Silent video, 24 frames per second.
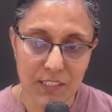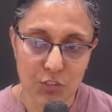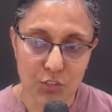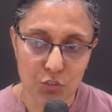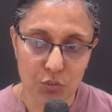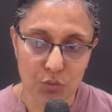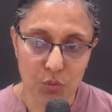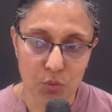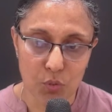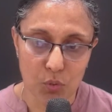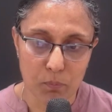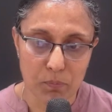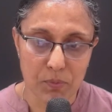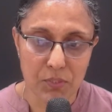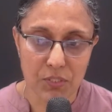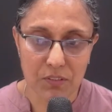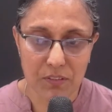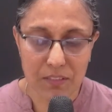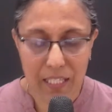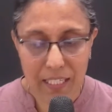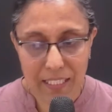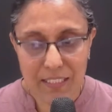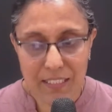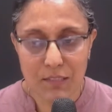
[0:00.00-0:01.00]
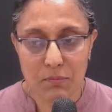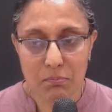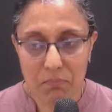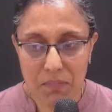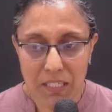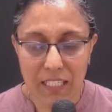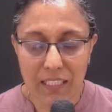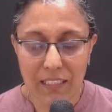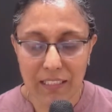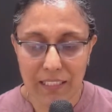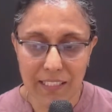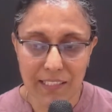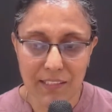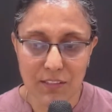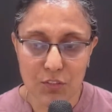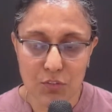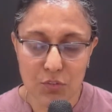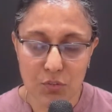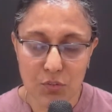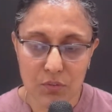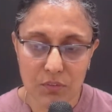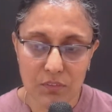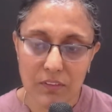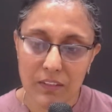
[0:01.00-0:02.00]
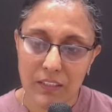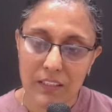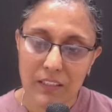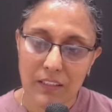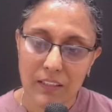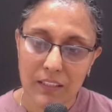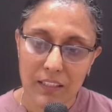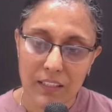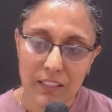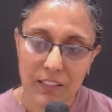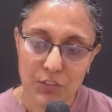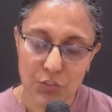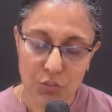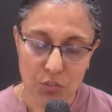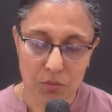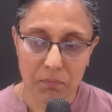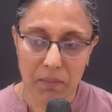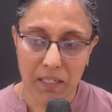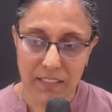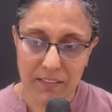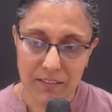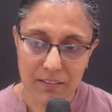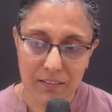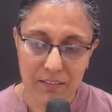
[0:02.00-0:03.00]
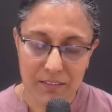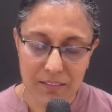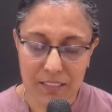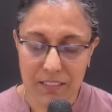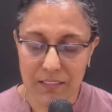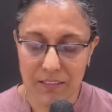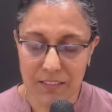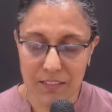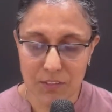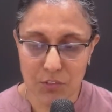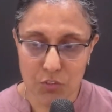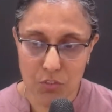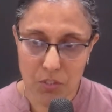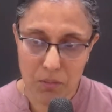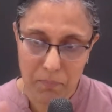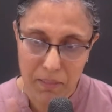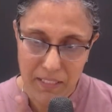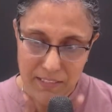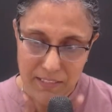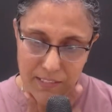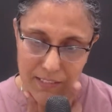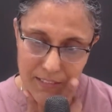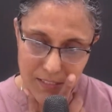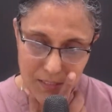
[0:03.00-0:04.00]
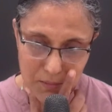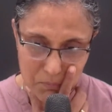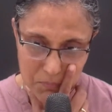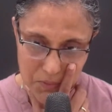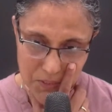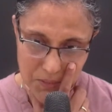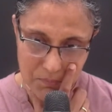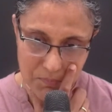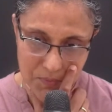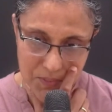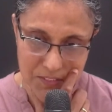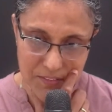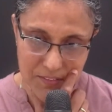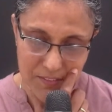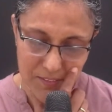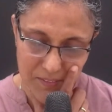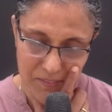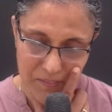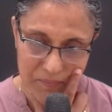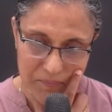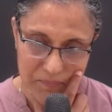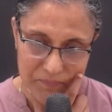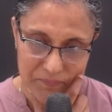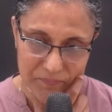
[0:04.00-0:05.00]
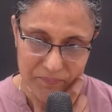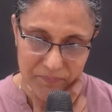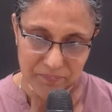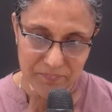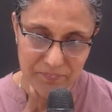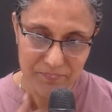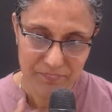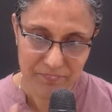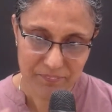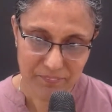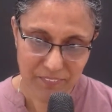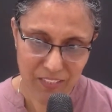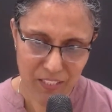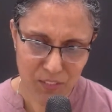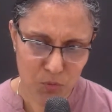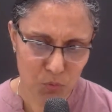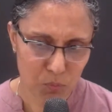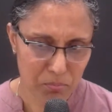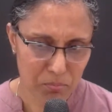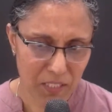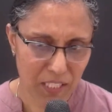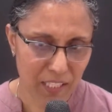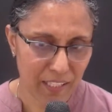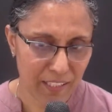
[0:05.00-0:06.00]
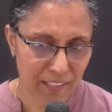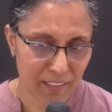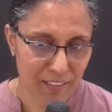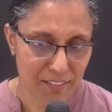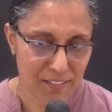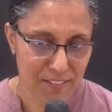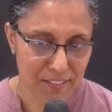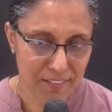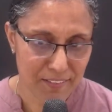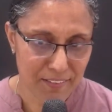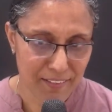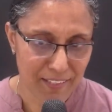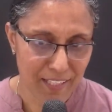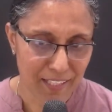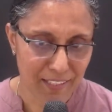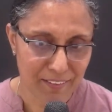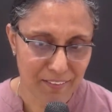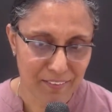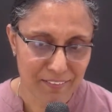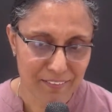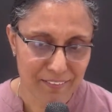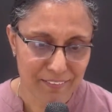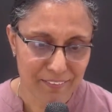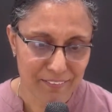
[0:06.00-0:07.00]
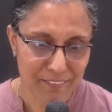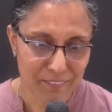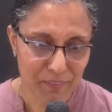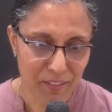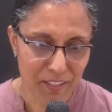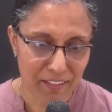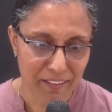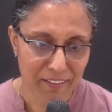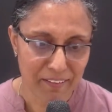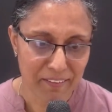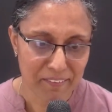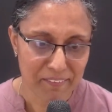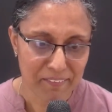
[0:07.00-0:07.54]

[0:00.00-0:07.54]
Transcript: to cope. So that may lead to a trauma certain traumatic symptoms. I hope that I answered that. Okay.